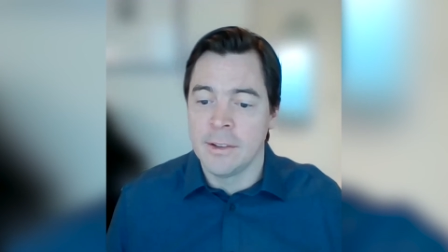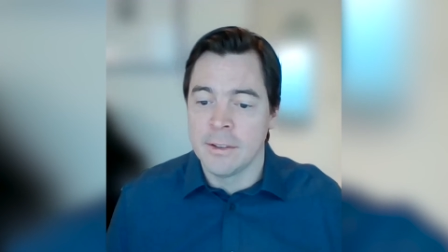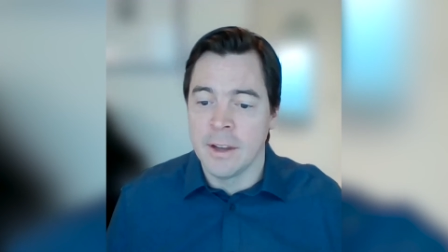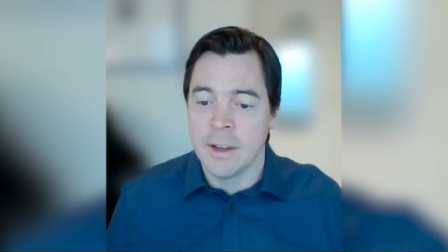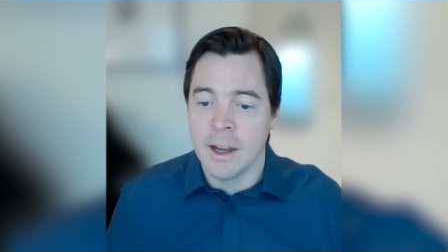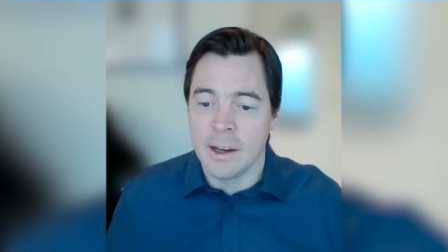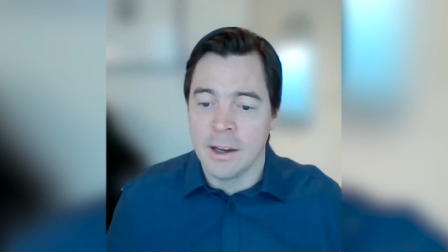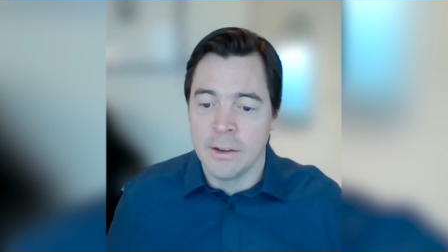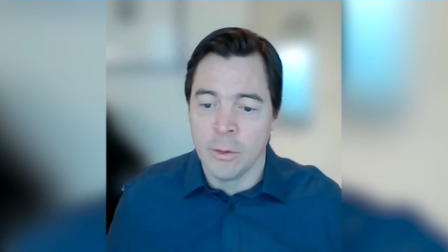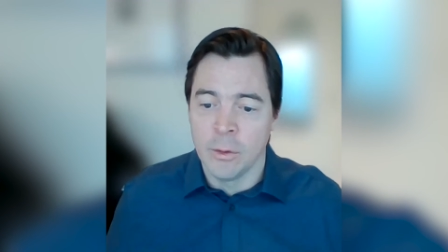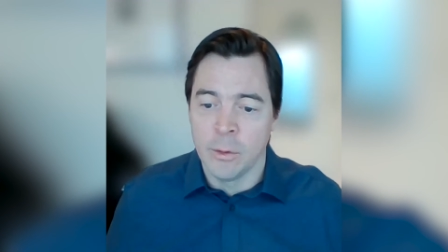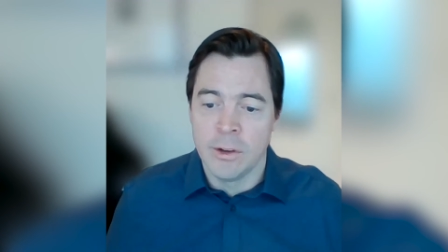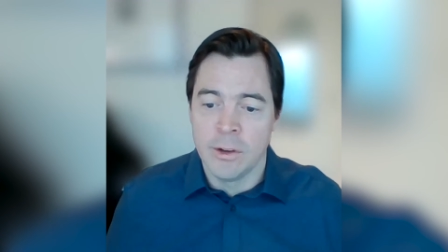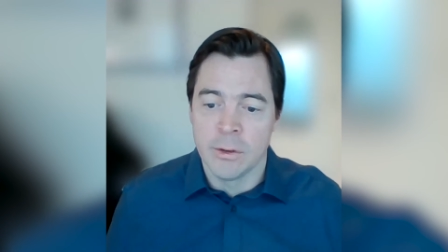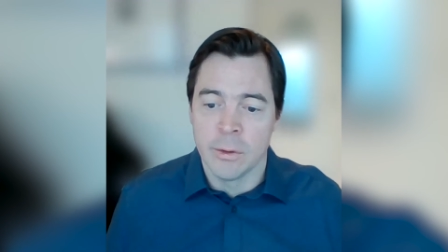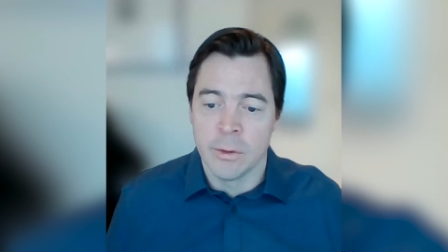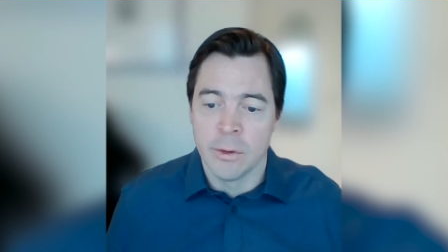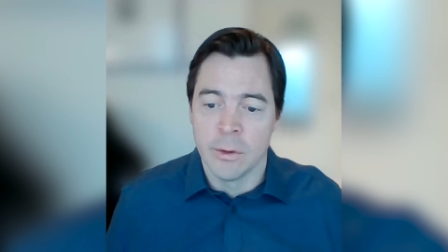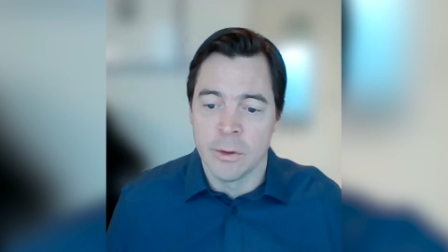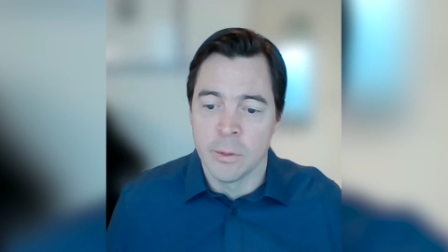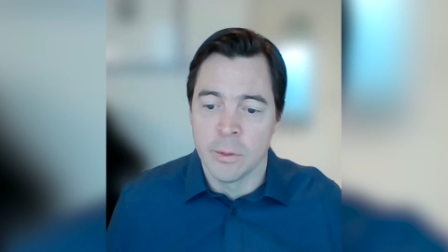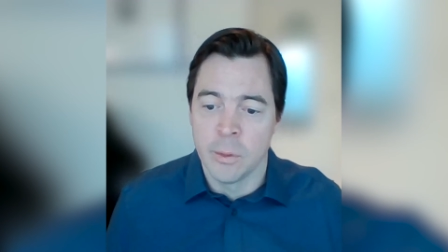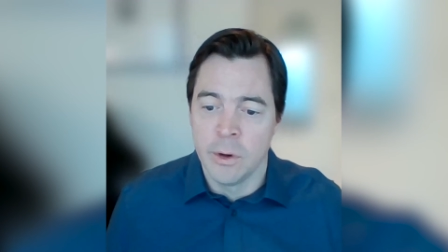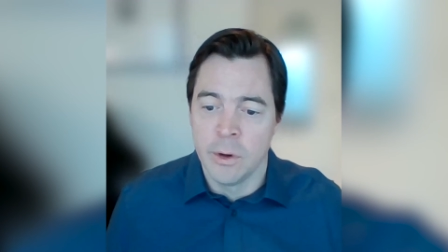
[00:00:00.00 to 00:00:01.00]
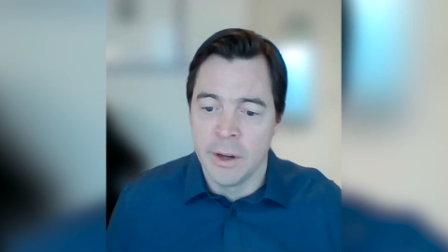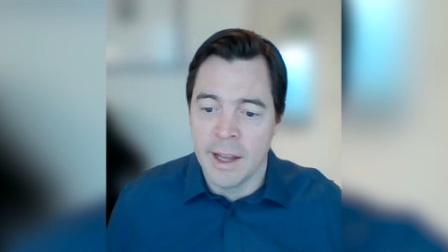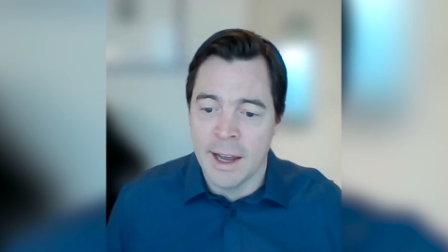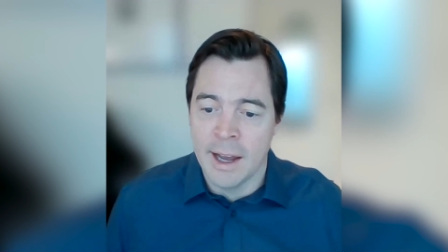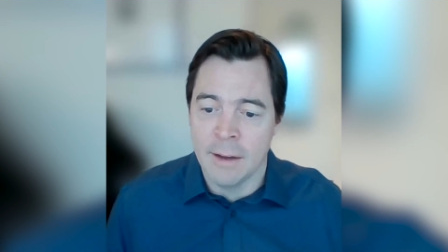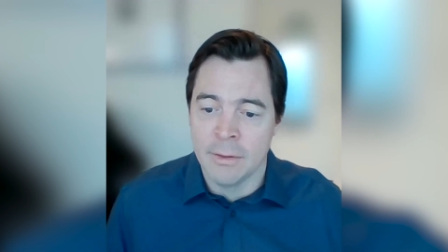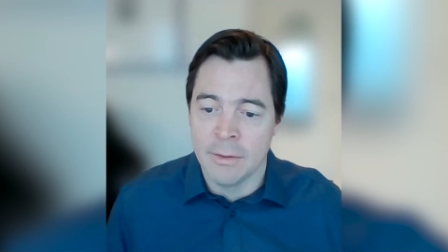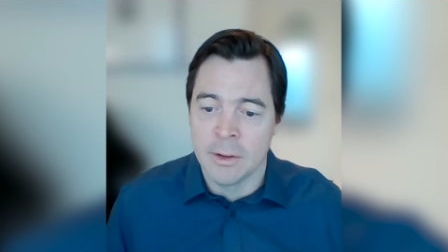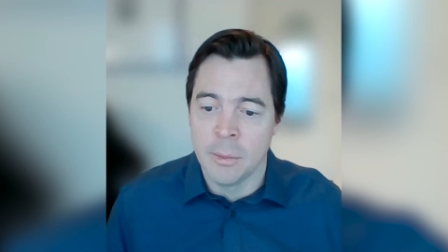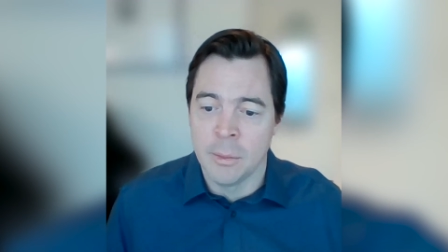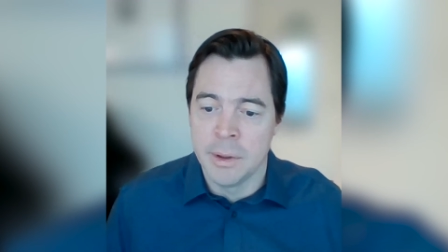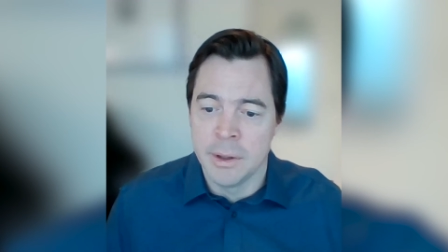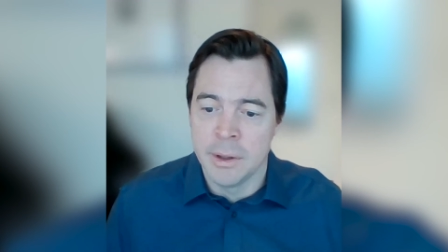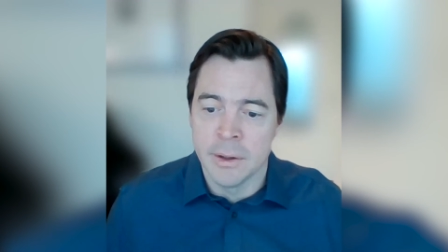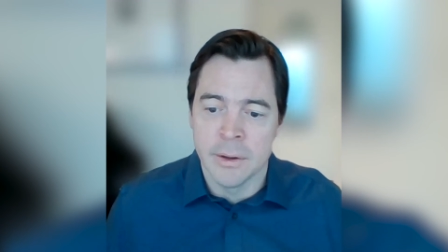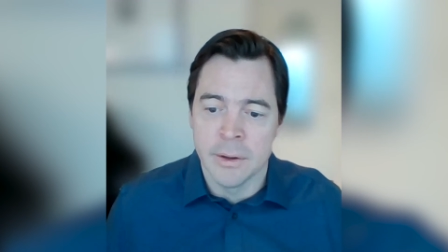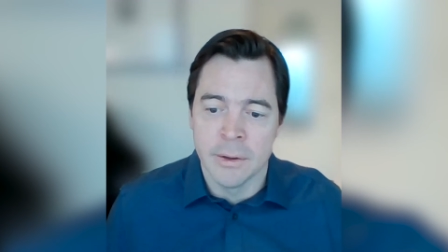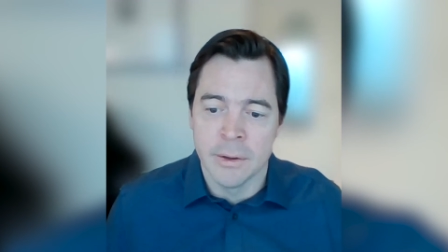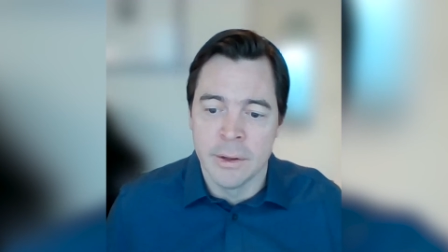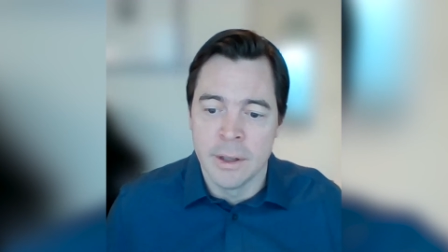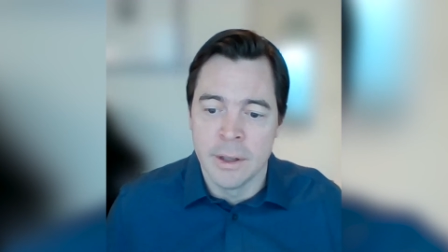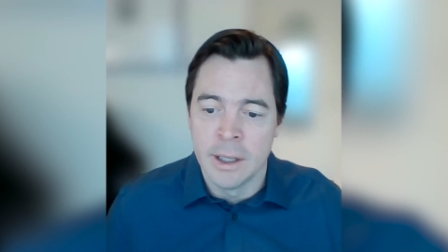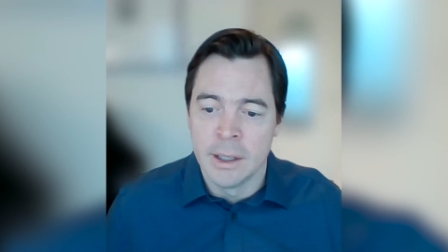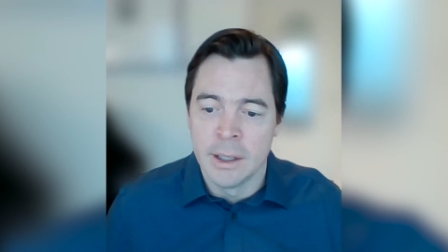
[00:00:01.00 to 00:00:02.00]
is not a resource where you have to
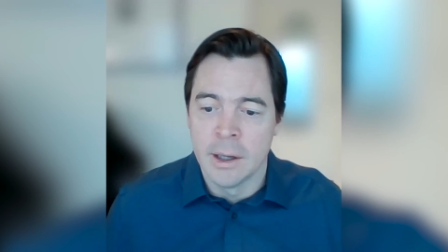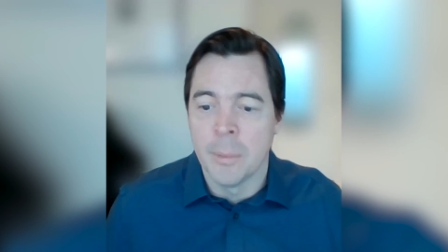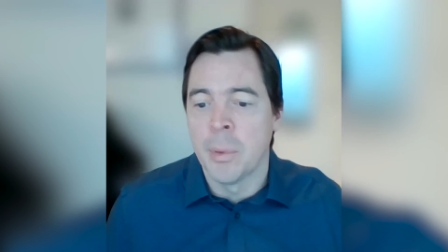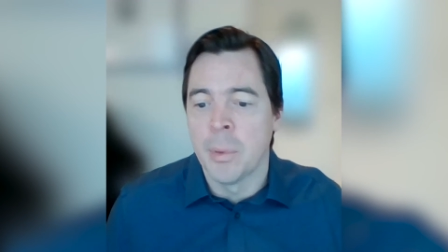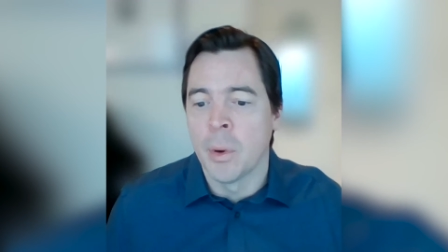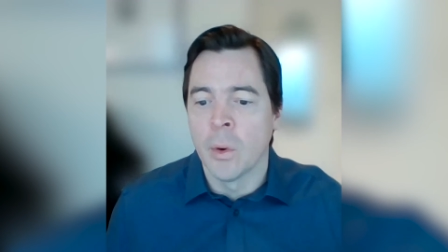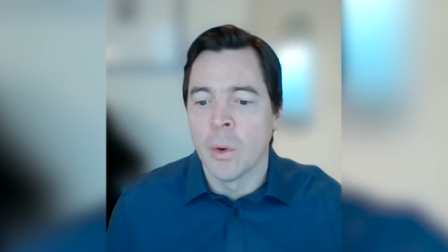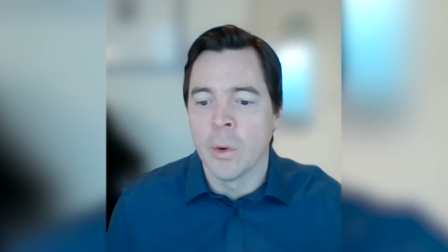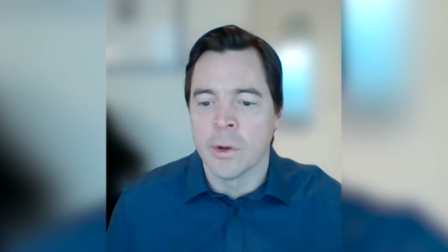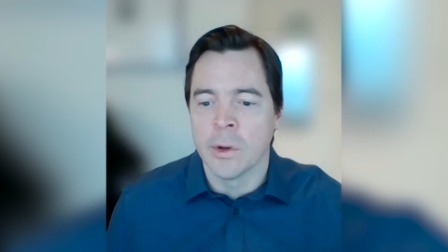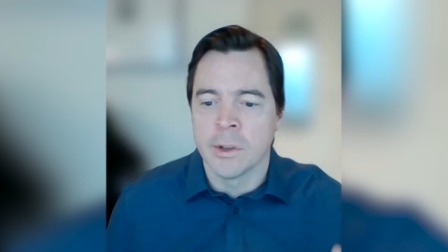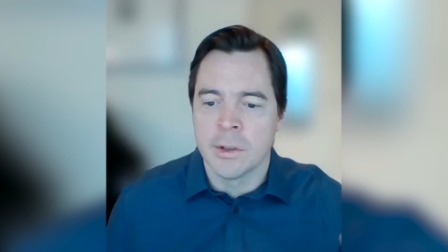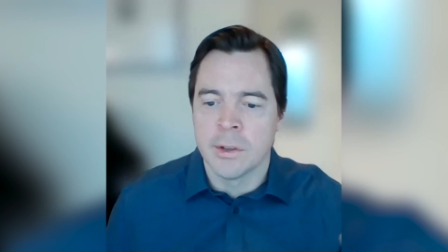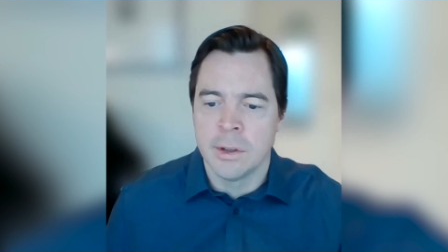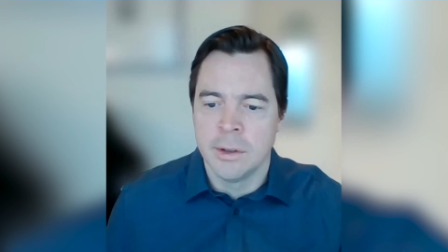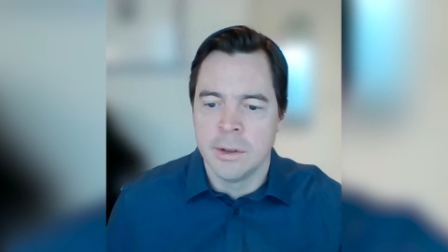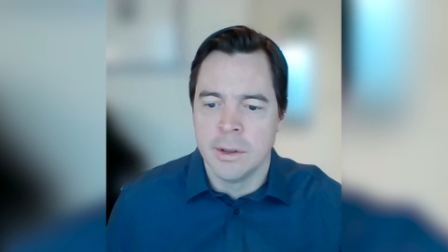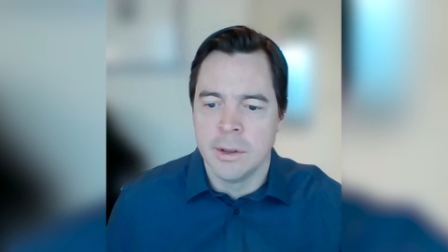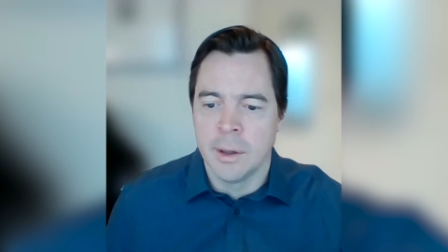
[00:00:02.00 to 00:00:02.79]
build a port,